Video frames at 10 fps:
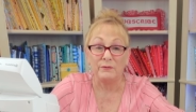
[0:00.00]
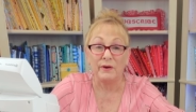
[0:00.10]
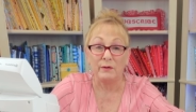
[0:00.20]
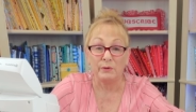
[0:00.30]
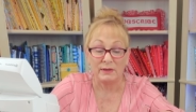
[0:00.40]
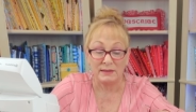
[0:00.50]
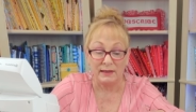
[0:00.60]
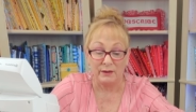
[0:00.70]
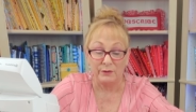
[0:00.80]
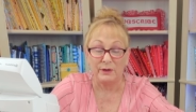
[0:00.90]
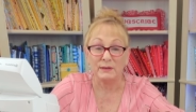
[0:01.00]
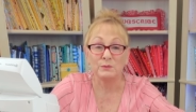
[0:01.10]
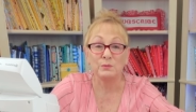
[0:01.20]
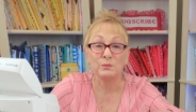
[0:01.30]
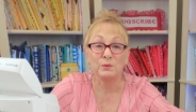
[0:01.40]
fabric together
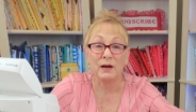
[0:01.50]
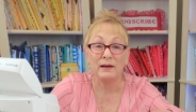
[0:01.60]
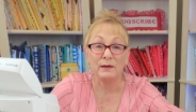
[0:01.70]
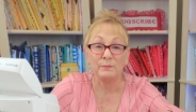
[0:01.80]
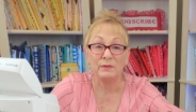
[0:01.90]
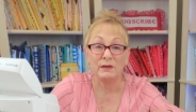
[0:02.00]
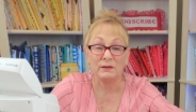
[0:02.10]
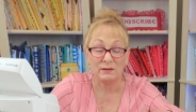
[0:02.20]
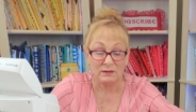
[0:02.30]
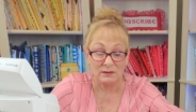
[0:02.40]
is right up there at